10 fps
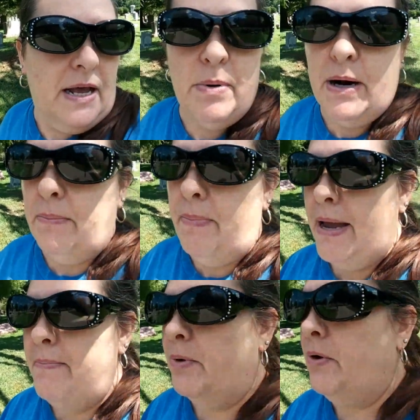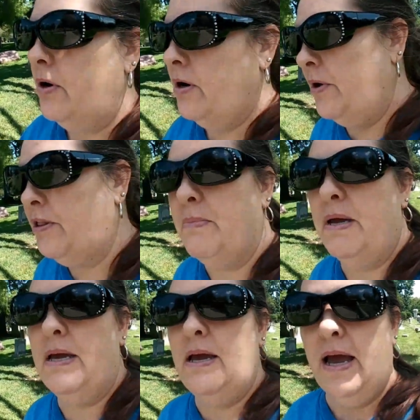I bring paper with
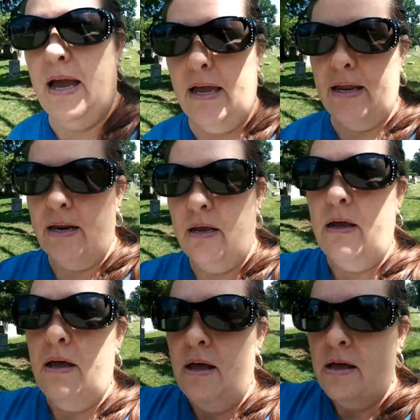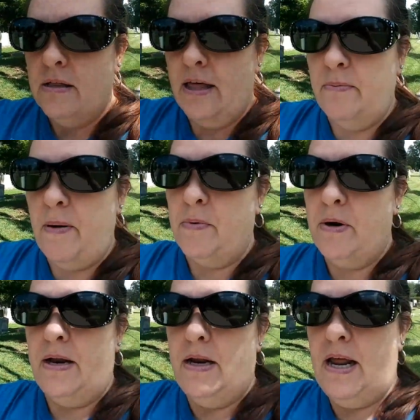me and lay the paper
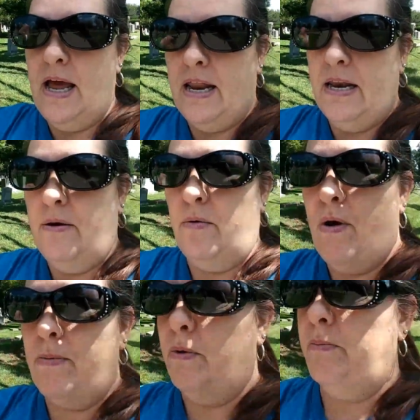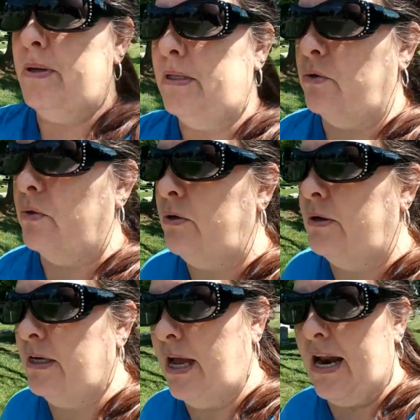down and rub it with a pencil, and you
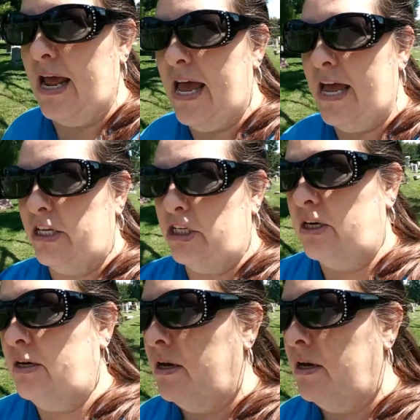can kind of etch,